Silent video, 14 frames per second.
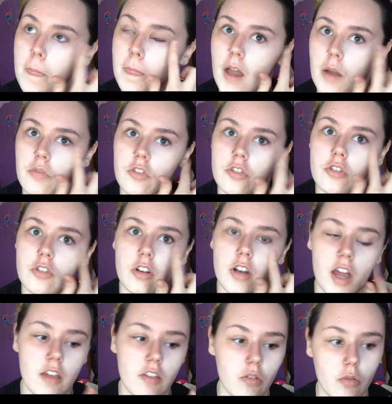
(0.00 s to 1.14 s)
I was a junior in
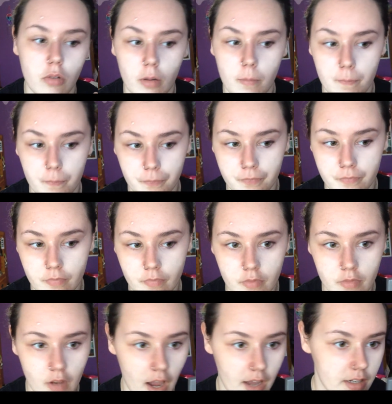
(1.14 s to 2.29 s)
high school.
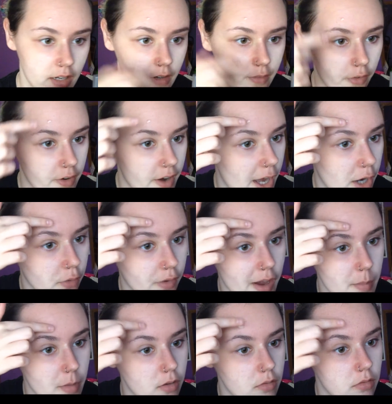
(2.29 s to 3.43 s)
I did it for
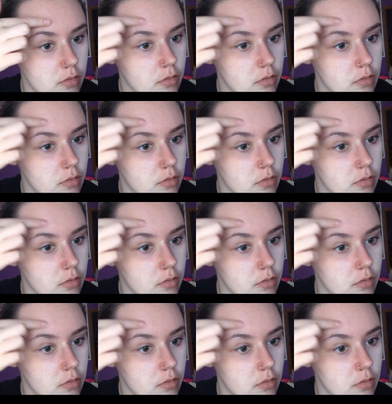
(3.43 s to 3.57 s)
NaNoWriMo,